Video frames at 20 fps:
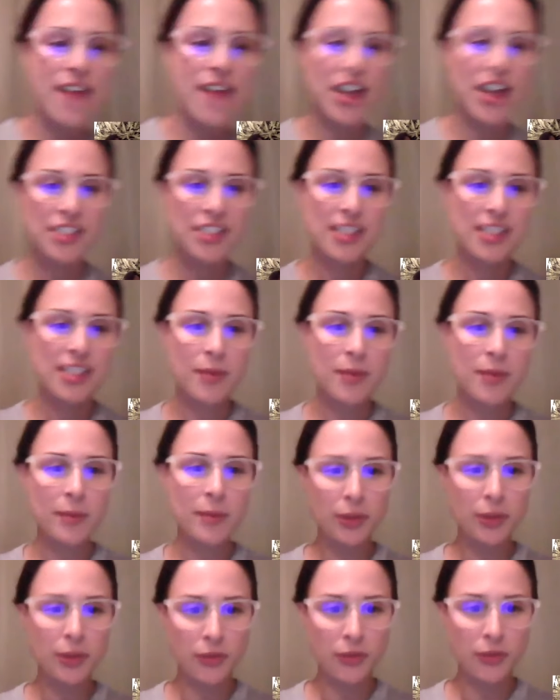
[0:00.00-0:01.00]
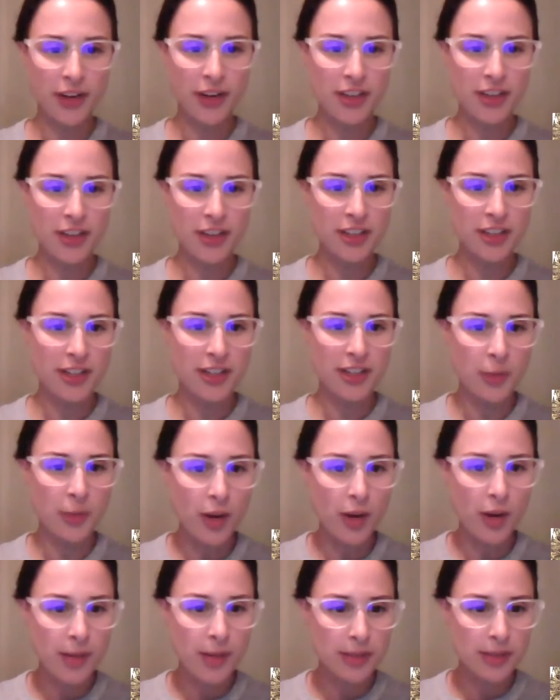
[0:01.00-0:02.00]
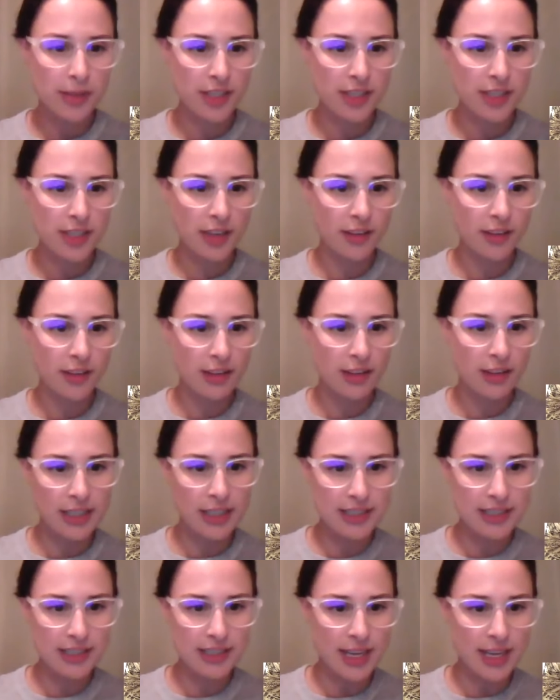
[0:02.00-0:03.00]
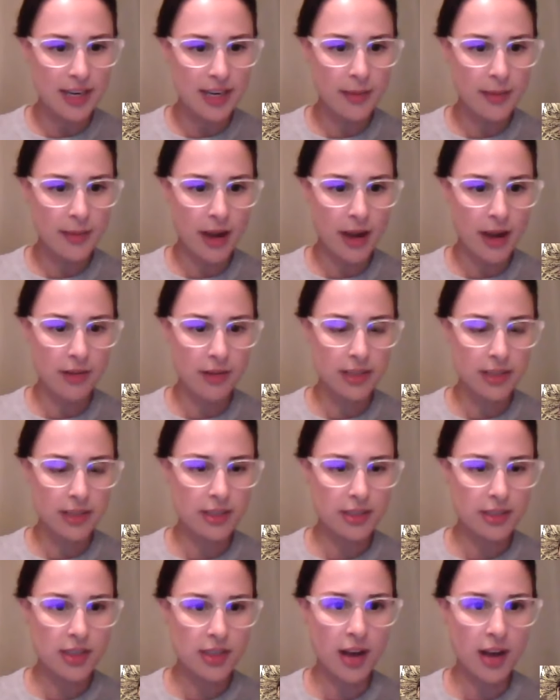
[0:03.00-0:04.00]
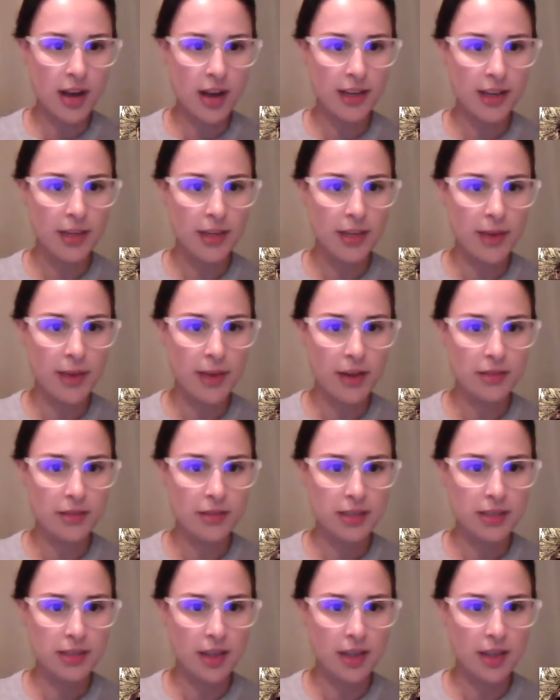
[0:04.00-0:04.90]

Actually, some of them look very good, and one I'm particularly excited about is talking about